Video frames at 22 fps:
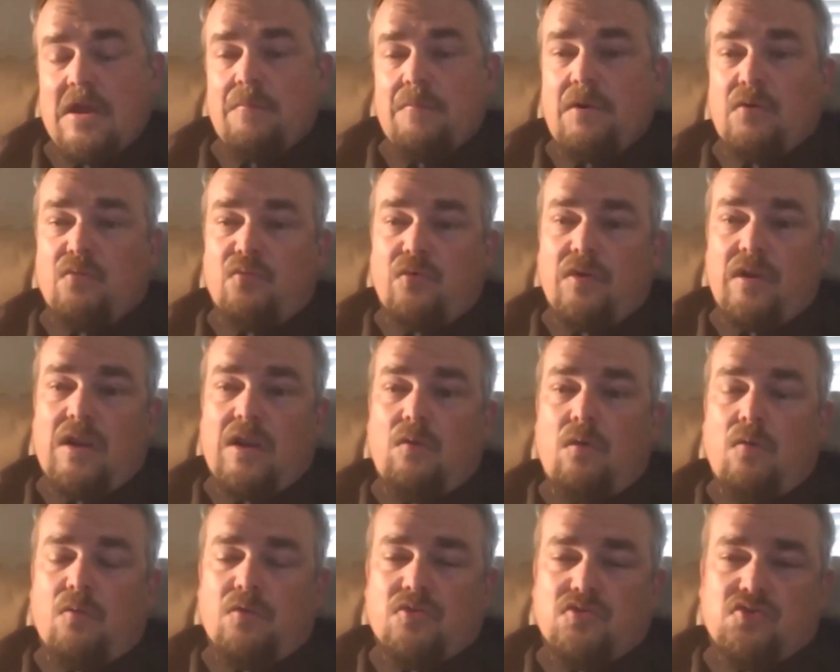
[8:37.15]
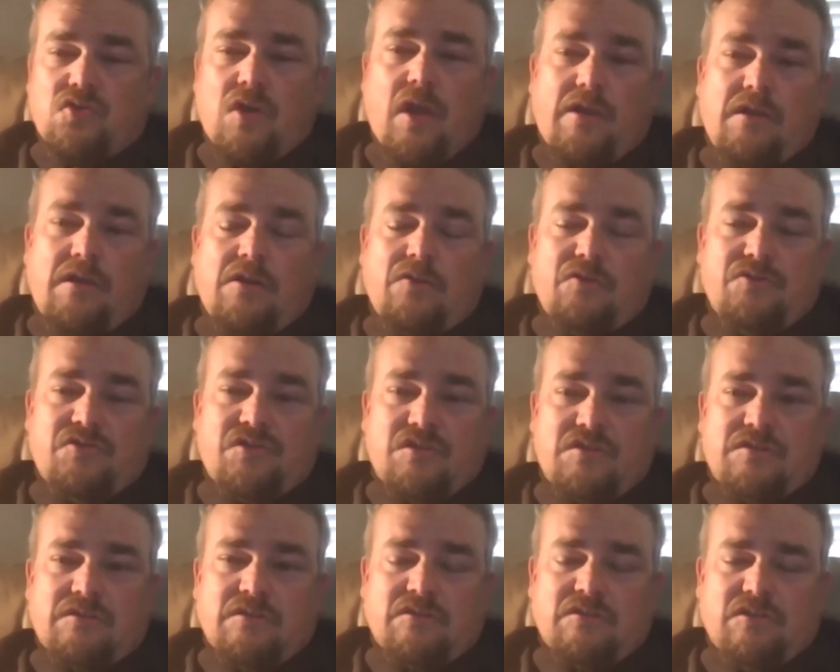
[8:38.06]
But really what we're trying to do is
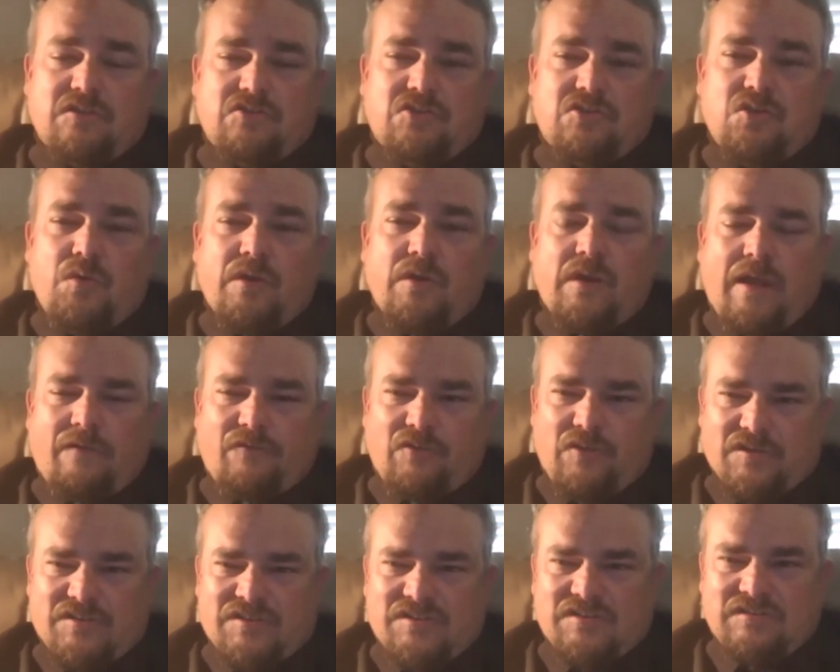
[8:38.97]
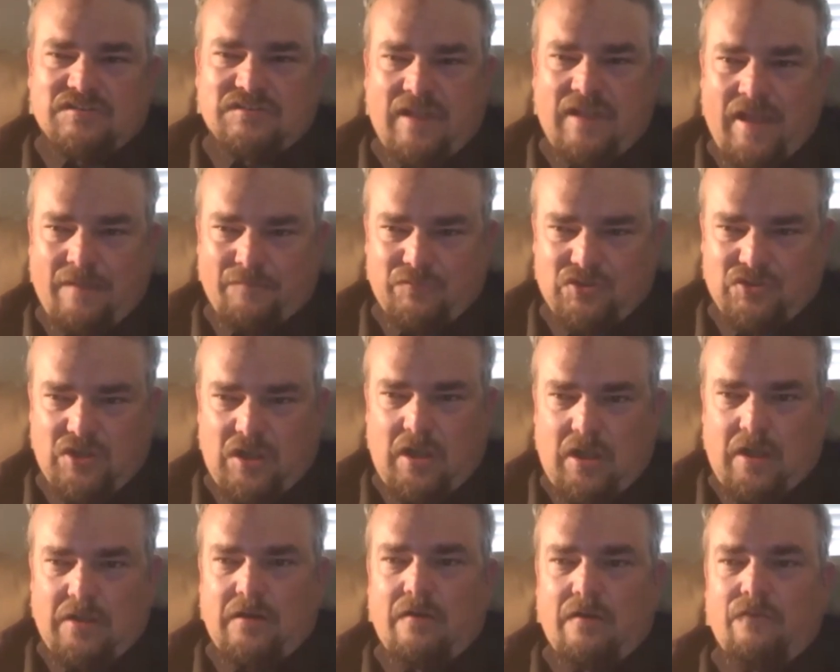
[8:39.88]
just doing kind of a little
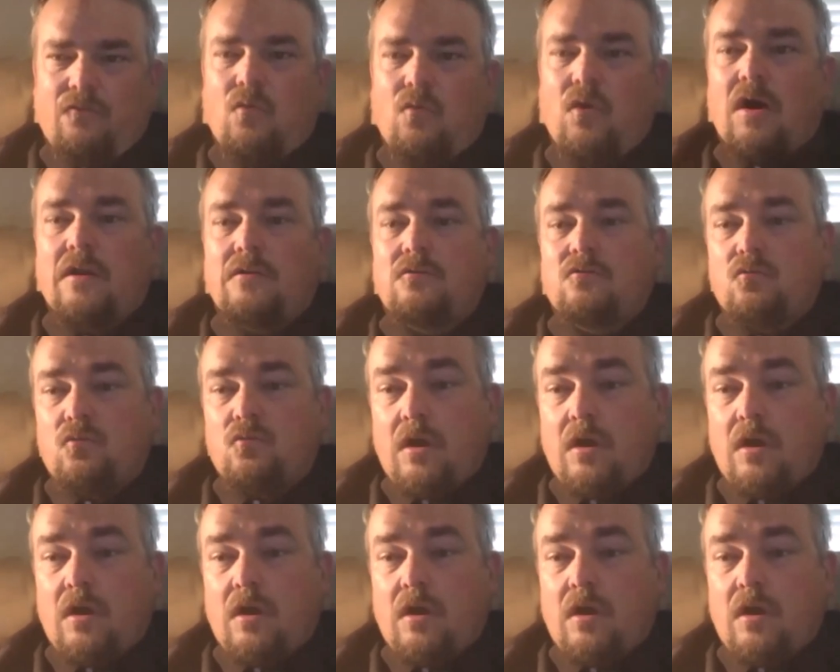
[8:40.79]
snapshot of what